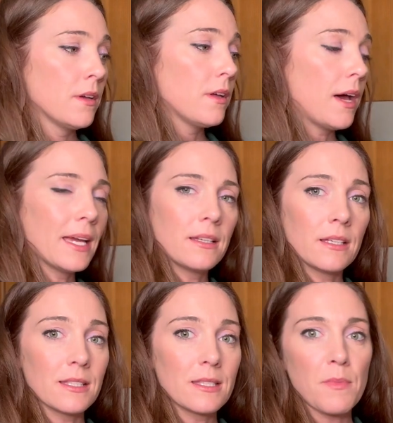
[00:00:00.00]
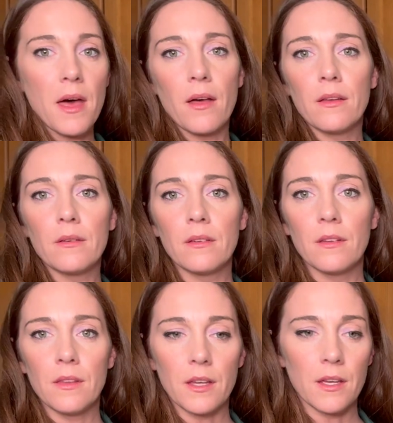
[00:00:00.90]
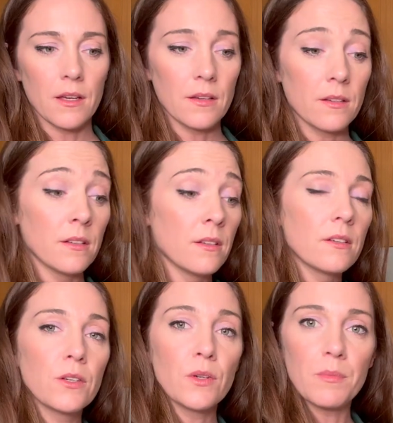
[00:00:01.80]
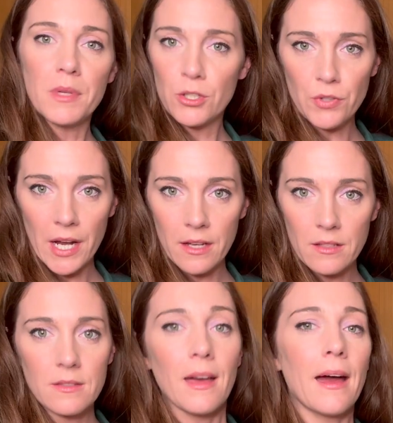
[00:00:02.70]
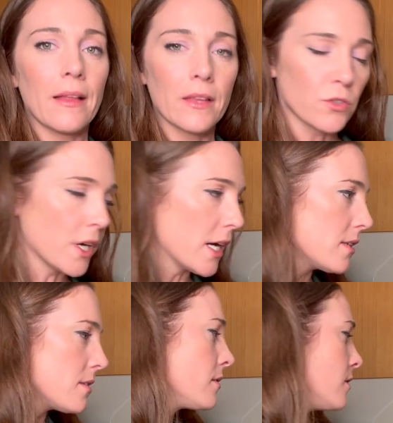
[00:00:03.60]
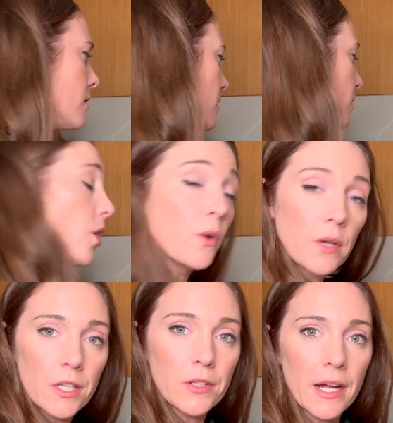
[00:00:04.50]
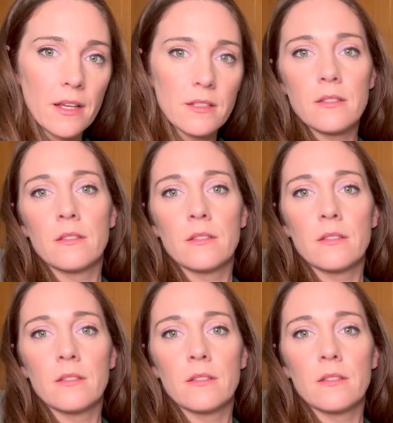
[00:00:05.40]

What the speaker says: I can smell the Caribbean rice, island rice, coconut rice